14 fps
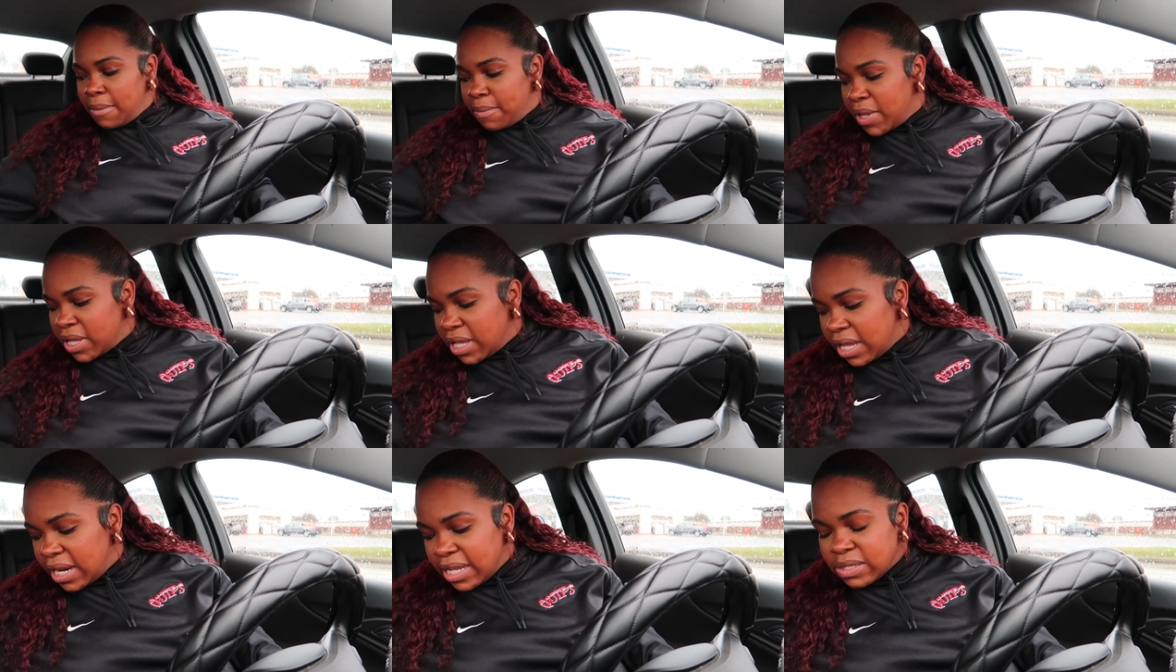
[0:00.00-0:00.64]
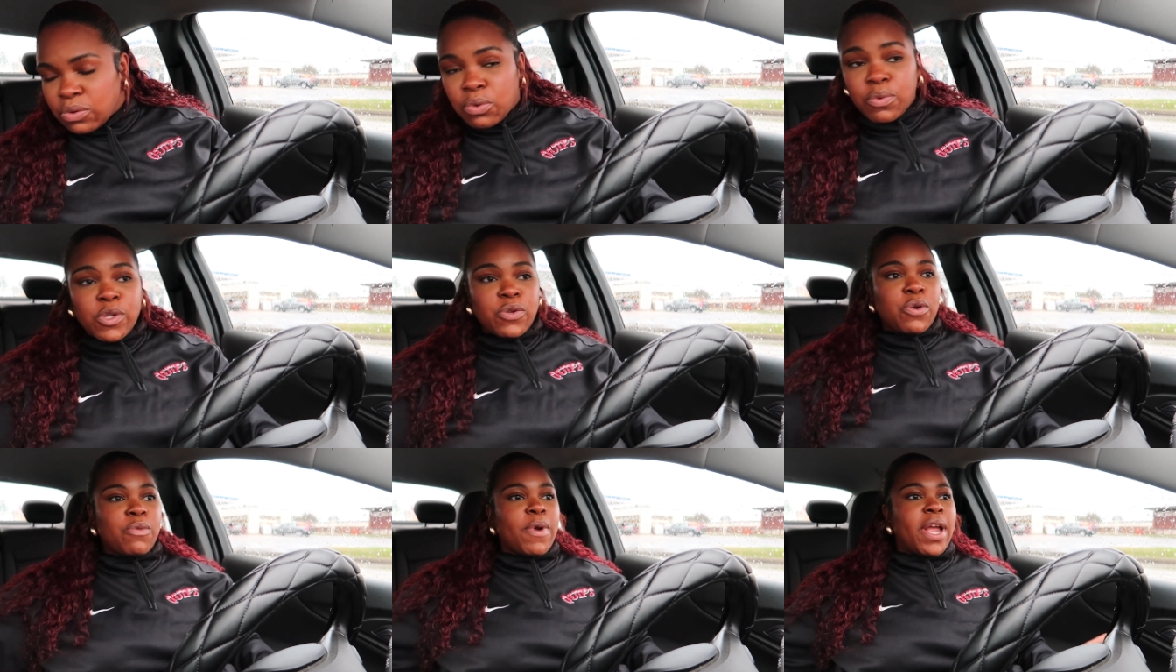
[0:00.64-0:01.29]
But yeah, that's what we
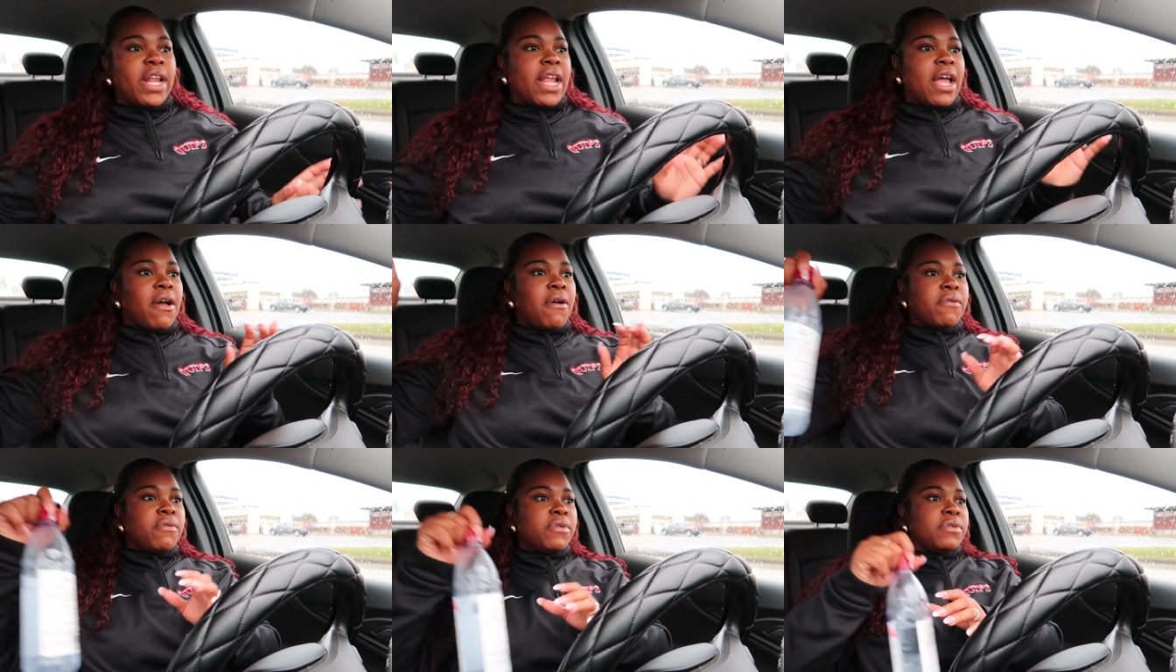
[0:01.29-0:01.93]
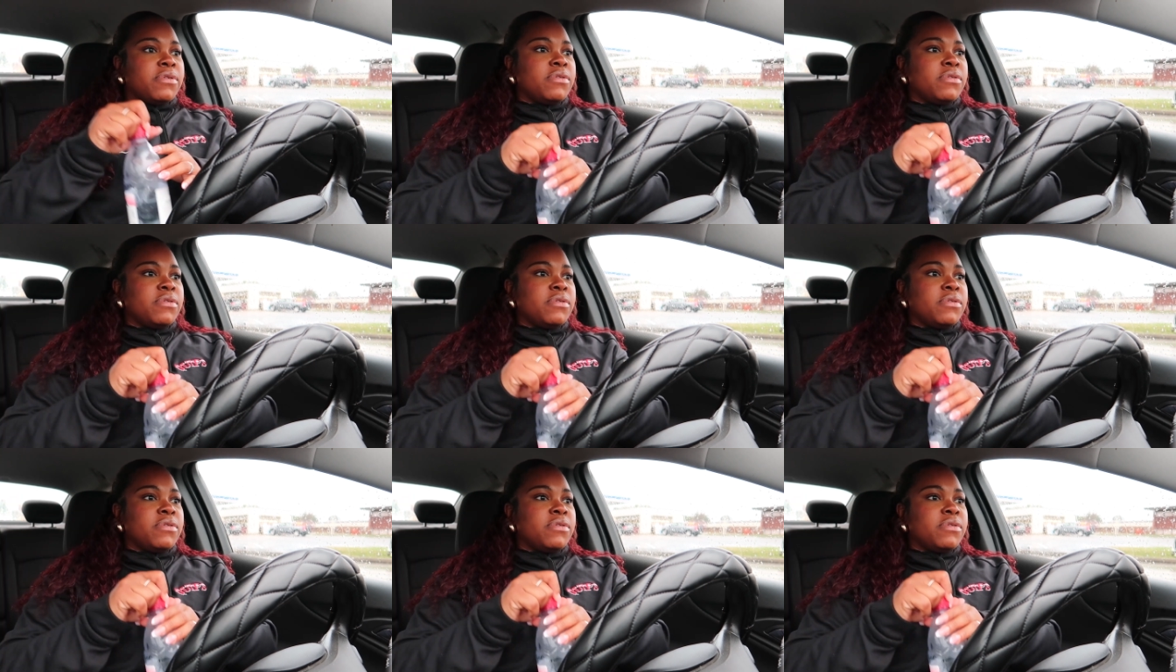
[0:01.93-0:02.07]
doing right now.